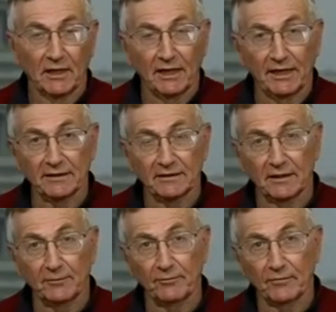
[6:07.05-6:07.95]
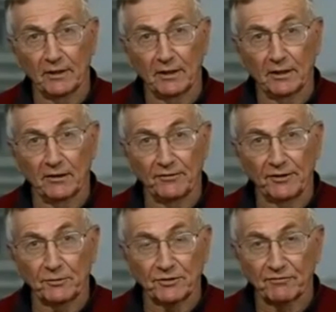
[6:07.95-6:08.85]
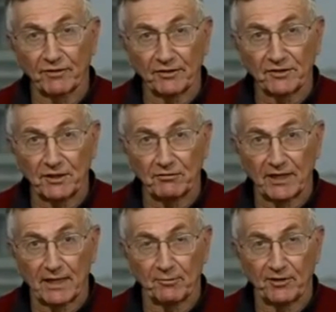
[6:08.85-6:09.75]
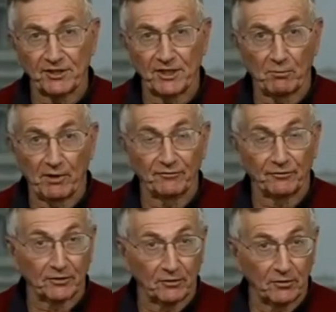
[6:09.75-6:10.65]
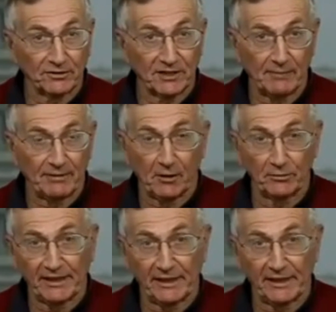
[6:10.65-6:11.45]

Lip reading: And this was a very secret operation that went for a long time. It only